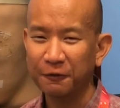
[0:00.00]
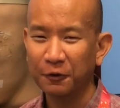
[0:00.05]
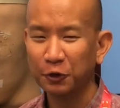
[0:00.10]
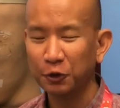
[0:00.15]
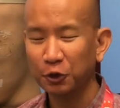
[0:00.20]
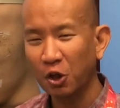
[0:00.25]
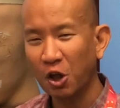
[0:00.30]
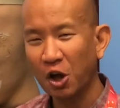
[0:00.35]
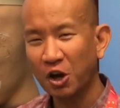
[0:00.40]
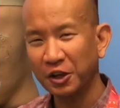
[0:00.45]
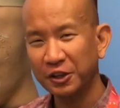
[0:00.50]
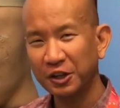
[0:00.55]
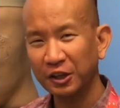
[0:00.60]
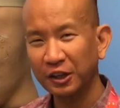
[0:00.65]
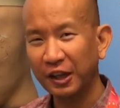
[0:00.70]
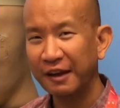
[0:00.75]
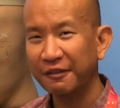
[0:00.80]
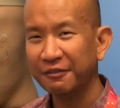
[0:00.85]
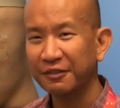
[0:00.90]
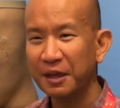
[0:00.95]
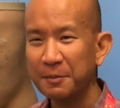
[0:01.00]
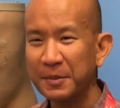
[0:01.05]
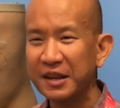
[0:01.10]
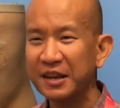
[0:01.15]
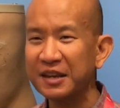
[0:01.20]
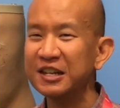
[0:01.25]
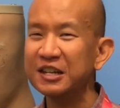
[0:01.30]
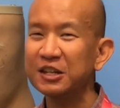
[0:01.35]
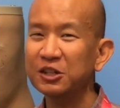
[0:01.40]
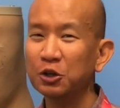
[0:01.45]
along in their life, they may
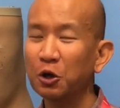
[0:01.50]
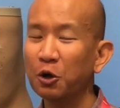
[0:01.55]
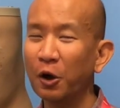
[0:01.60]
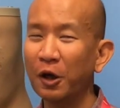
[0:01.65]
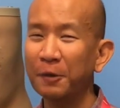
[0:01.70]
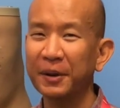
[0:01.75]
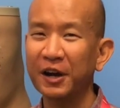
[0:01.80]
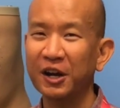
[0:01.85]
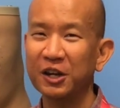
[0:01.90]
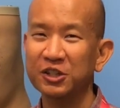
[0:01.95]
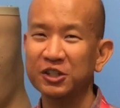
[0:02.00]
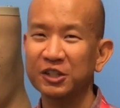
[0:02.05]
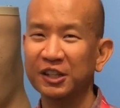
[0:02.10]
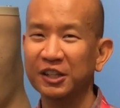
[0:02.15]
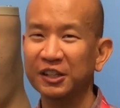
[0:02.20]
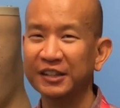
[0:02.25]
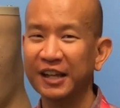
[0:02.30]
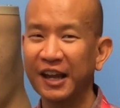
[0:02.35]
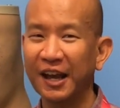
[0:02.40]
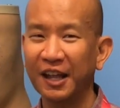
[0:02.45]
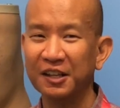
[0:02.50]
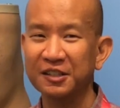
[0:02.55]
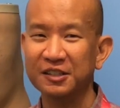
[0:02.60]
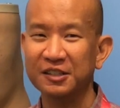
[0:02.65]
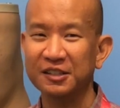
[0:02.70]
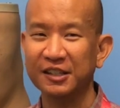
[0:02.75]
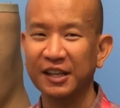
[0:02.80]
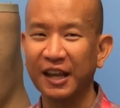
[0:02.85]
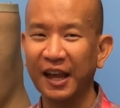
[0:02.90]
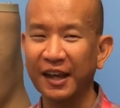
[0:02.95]
need to go on peritoneal
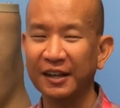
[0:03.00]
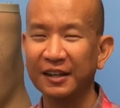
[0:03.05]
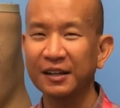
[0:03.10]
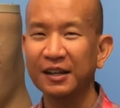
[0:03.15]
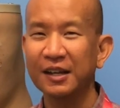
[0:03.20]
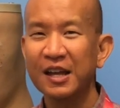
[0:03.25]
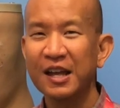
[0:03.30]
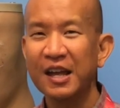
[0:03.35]
dialysis again.